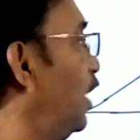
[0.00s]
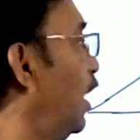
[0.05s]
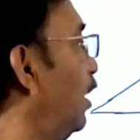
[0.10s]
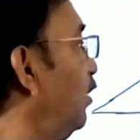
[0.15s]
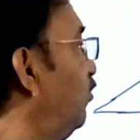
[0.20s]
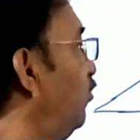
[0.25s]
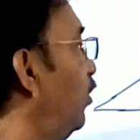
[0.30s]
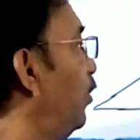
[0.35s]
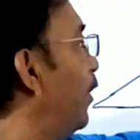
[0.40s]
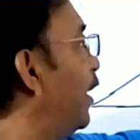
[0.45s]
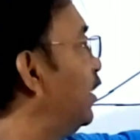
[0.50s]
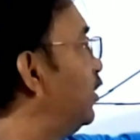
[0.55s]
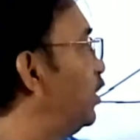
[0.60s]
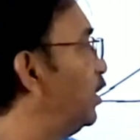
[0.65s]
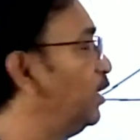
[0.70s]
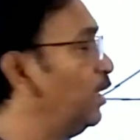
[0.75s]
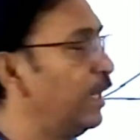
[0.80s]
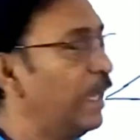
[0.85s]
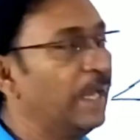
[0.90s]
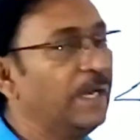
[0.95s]
time we
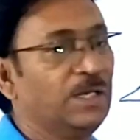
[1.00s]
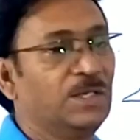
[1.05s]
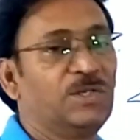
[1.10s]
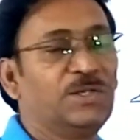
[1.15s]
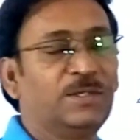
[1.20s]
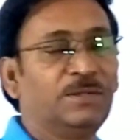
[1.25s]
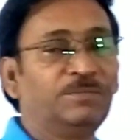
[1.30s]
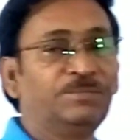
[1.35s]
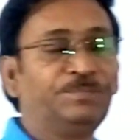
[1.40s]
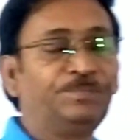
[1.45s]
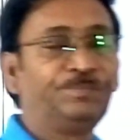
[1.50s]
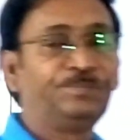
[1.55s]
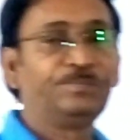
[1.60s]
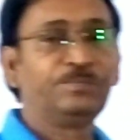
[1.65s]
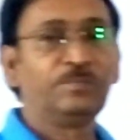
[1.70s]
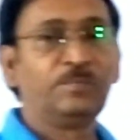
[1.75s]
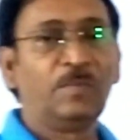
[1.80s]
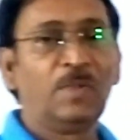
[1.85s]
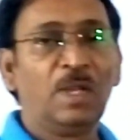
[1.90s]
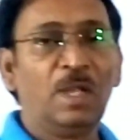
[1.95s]
mention the direction,
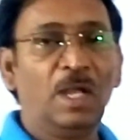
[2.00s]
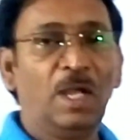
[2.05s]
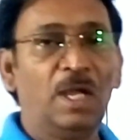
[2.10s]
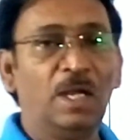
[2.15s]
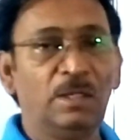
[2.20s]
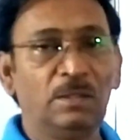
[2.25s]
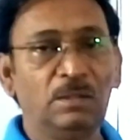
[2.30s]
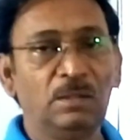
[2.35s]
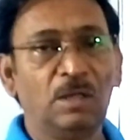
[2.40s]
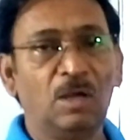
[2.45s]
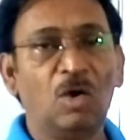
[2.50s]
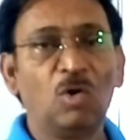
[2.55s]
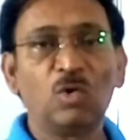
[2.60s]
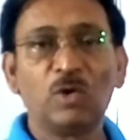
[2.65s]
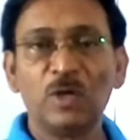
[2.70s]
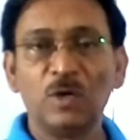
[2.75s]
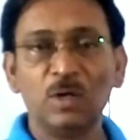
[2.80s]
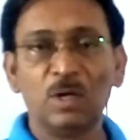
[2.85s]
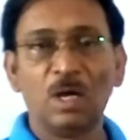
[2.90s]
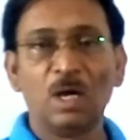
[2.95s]
and how
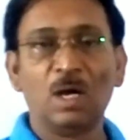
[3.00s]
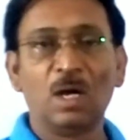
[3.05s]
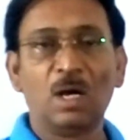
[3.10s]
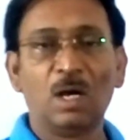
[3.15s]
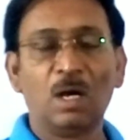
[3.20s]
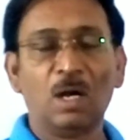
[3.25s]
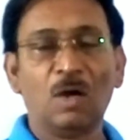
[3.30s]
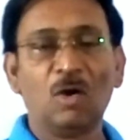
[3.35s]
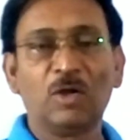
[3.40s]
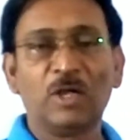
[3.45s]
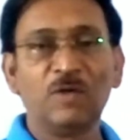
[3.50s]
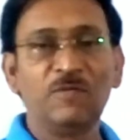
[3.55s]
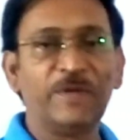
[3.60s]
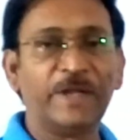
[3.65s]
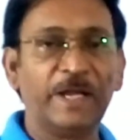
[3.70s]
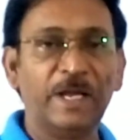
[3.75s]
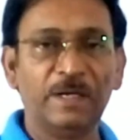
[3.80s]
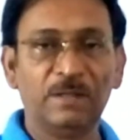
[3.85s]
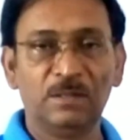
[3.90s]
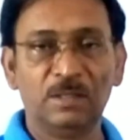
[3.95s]
can
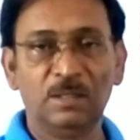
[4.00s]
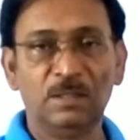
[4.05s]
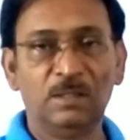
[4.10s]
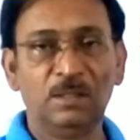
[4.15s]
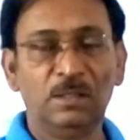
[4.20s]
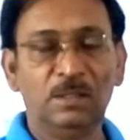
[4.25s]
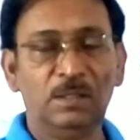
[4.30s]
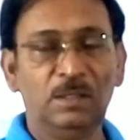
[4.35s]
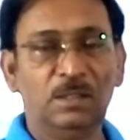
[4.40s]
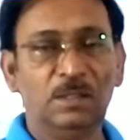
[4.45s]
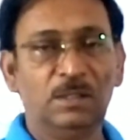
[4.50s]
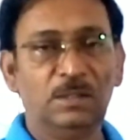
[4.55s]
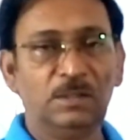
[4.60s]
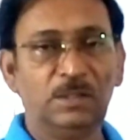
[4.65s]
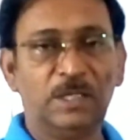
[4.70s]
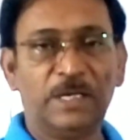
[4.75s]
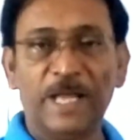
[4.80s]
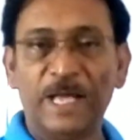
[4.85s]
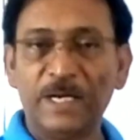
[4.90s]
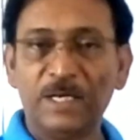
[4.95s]
we get
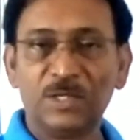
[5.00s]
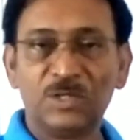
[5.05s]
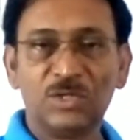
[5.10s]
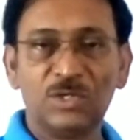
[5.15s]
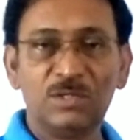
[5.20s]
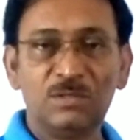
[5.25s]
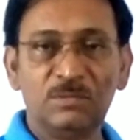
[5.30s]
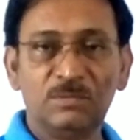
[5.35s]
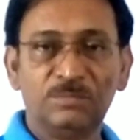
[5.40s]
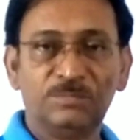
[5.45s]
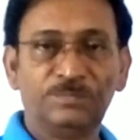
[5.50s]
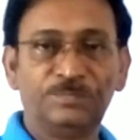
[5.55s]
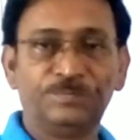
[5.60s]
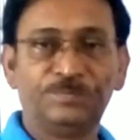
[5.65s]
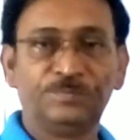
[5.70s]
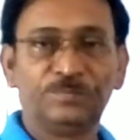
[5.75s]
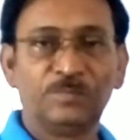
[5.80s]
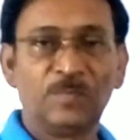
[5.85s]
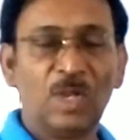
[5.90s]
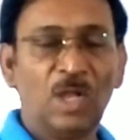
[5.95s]
the direction
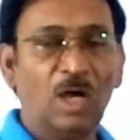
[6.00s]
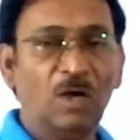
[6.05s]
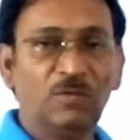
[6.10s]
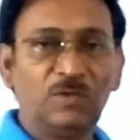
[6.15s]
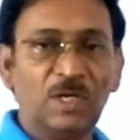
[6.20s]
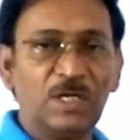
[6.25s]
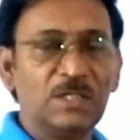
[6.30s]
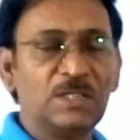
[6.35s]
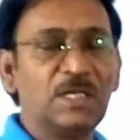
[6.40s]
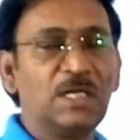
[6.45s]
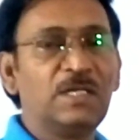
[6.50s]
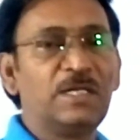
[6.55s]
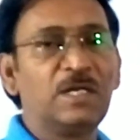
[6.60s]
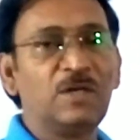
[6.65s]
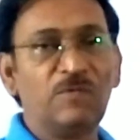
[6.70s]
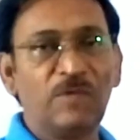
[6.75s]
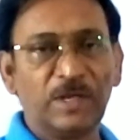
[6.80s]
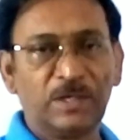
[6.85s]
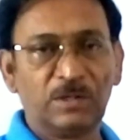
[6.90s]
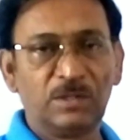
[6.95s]
of the
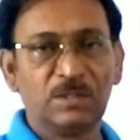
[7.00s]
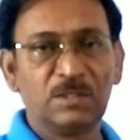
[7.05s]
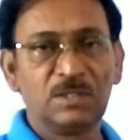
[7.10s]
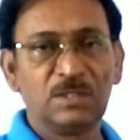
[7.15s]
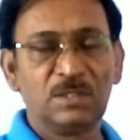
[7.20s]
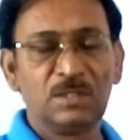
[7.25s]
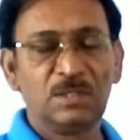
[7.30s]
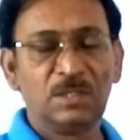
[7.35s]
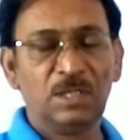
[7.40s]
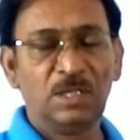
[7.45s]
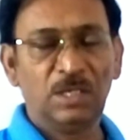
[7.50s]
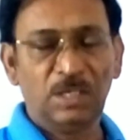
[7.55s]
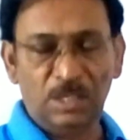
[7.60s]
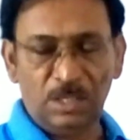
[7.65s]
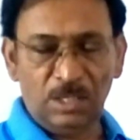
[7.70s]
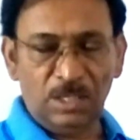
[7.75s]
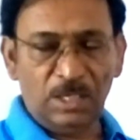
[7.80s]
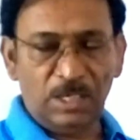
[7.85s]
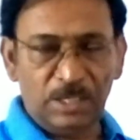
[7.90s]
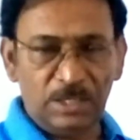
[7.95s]
resultant vectors
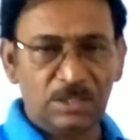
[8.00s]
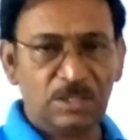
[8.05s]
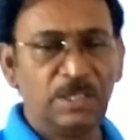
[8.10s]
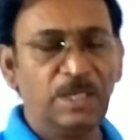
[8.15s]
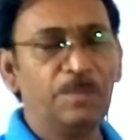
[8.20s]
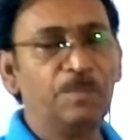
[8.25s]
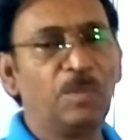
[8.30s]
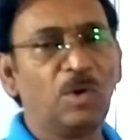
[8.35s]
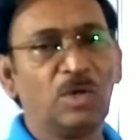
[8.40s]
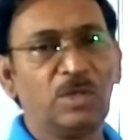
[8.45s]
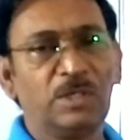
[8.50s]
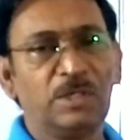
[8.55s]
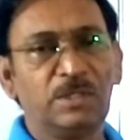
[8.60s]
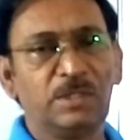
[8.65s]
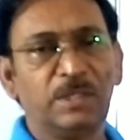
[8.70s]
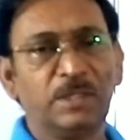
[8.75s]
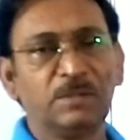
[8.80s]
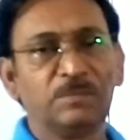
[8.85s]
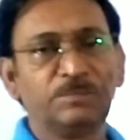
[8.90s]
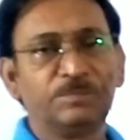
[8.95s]
is the
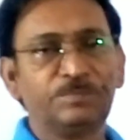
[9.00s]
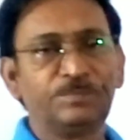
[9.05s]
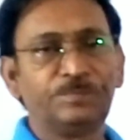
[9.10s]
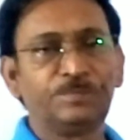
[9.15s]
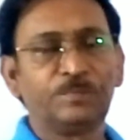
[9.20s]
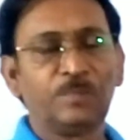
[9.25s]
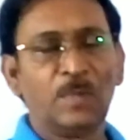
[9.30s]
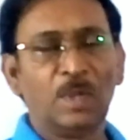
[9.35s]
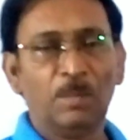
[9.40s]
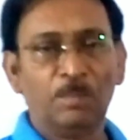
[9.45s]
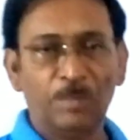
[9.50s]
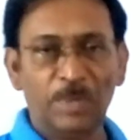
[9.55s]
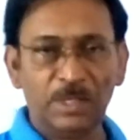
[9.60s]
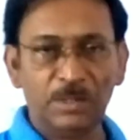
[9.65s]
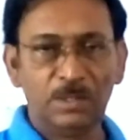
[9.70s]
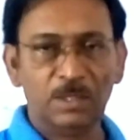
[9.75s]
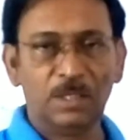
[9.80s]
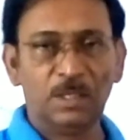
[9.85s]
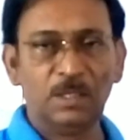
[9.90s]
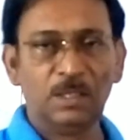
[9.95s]
important thing.
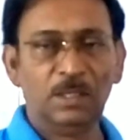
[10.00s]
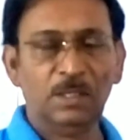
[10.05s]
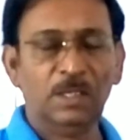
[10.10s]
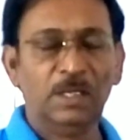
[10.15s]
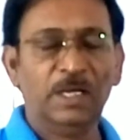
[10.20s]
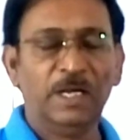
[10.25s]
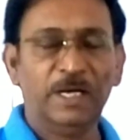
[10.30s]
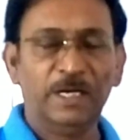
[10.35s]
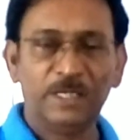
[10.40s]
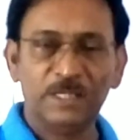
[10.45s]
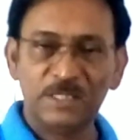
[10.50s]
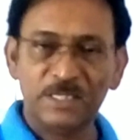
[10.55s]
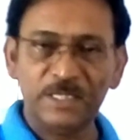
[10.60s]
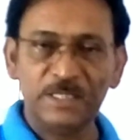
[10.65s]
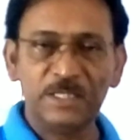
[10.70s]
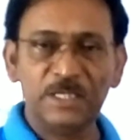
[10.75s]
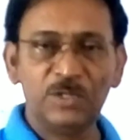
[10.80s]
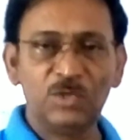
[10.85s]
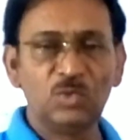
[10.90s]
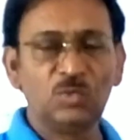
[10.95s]
But it is
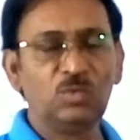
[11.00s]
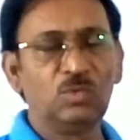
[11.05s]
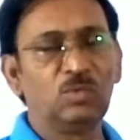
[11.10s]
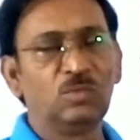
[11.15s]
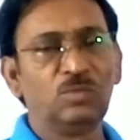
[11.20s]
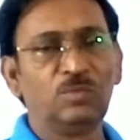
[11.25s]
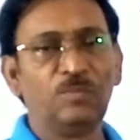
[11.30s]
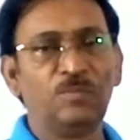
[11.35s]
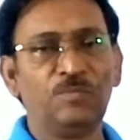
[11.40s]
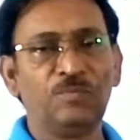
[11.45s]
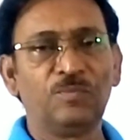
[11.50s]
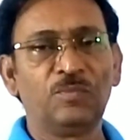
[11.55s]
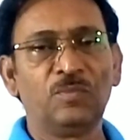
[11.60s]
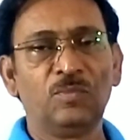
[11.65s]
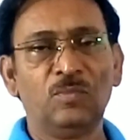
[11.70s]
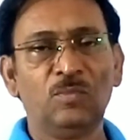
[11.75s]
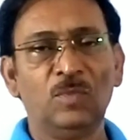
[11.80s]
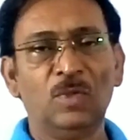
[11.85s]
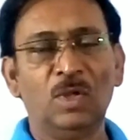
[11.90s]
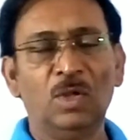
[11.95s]
easy to
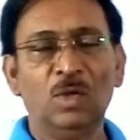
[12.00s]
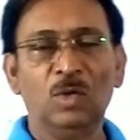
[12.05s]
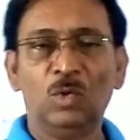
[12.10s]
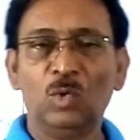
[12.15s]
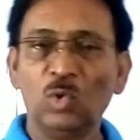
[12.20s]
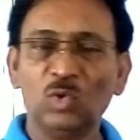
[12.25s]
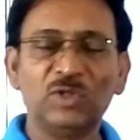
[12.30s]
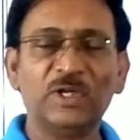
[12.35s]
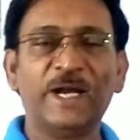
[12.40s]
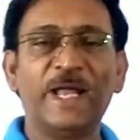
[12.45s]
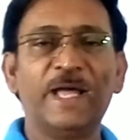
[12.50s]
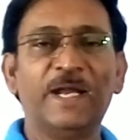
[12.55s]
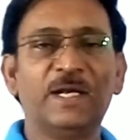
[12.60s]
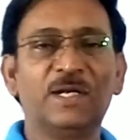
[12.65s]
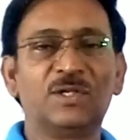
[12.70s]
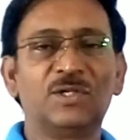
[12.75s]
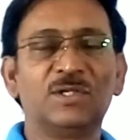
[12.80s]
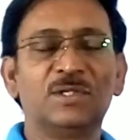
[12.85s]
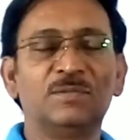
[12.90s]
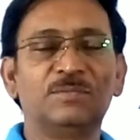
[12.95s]
know the
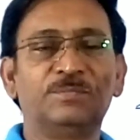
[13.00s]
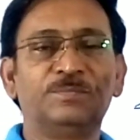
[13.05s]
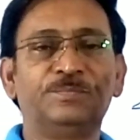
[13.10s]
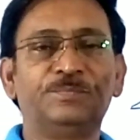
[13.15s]
direction.